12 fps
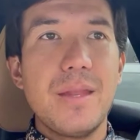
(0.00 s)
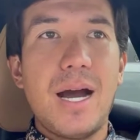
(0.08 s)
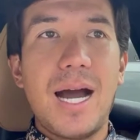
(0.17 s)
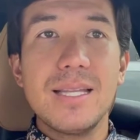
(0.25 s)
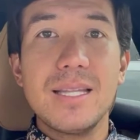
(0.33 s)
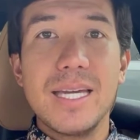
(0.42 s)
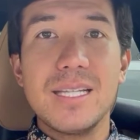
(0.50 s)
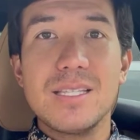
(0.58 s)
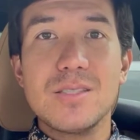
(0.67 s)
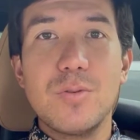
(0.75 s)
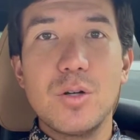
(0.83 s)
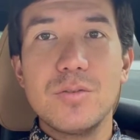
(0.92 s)
I like
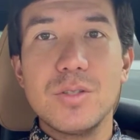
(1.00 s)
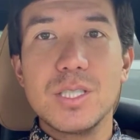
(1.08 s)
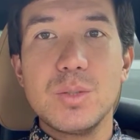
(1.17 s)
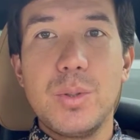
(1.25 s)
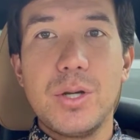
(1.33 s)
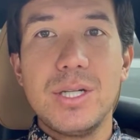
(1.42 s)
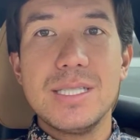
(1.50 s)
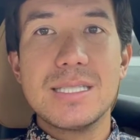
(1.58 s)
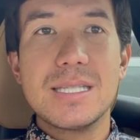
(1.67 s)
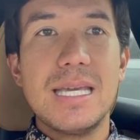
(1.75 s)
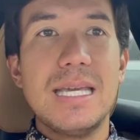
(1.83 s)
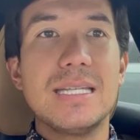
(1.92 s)
this Volvo experience.
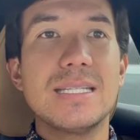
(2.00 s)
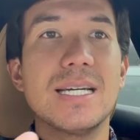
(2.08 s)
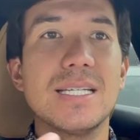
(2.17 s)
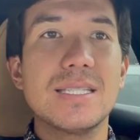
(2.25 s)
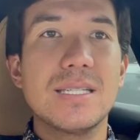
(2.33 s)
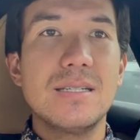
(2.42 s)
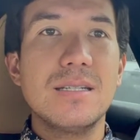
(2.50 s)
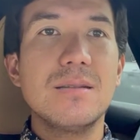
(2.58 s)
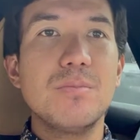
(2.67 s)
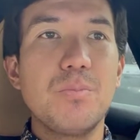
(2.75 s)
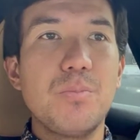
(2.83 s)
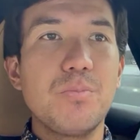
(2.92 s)
It doesn't
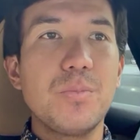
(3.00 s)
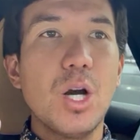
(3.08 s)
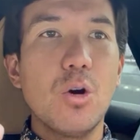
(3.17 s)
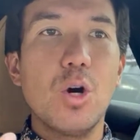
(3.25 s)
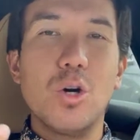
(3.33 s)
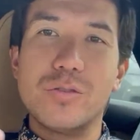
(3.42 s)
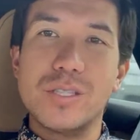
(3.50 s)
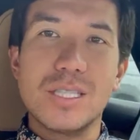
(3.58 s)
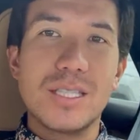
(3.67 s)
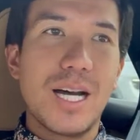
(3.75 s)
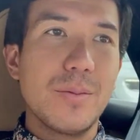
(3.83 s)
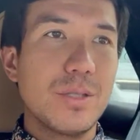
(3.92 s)
go over the
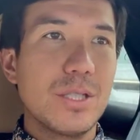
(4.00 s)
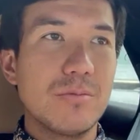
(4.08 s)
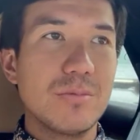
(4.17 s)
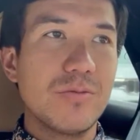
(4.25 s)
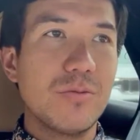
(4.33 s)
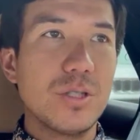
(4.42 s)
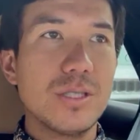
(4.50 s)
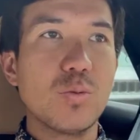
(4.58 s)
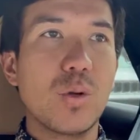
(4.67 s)
top in terms of frills.